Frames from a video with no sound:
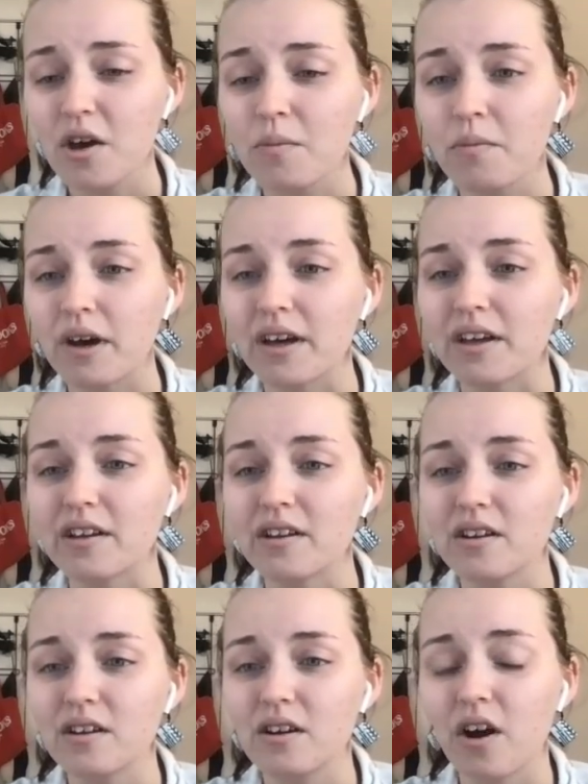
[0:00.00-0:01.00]

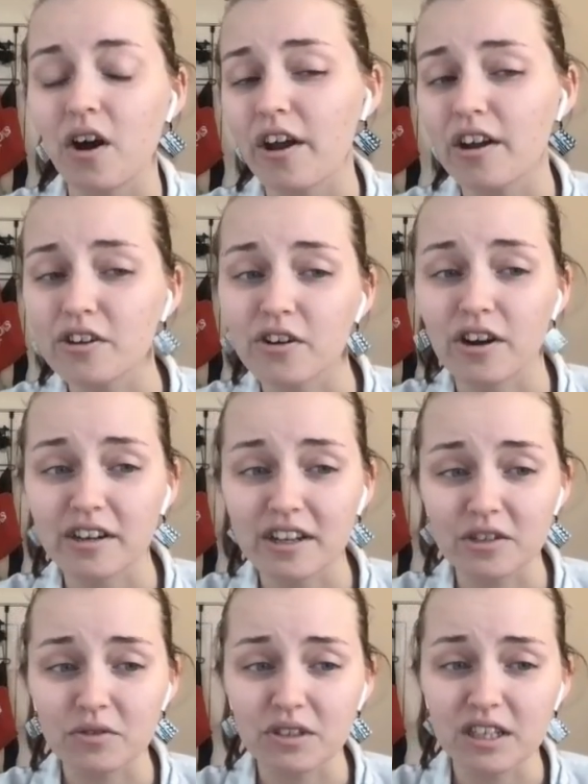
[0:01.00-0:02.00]
But Ariana Grande
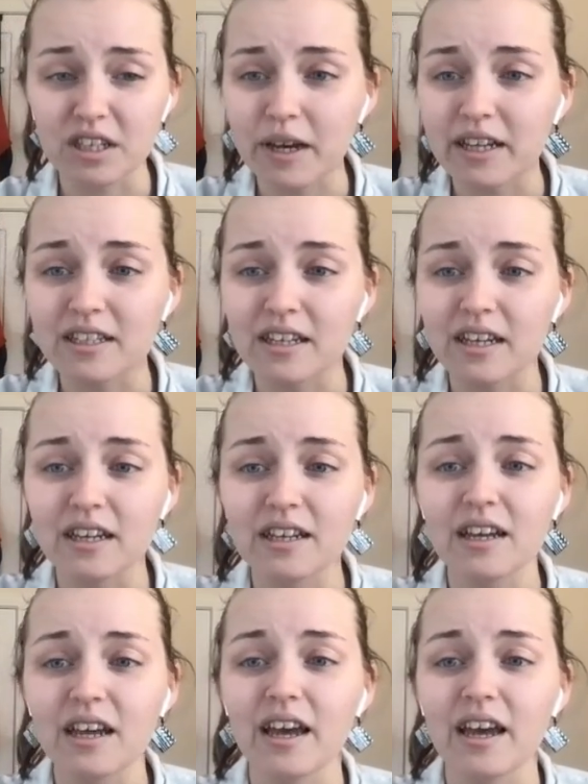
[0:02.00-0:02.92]
is really amazing,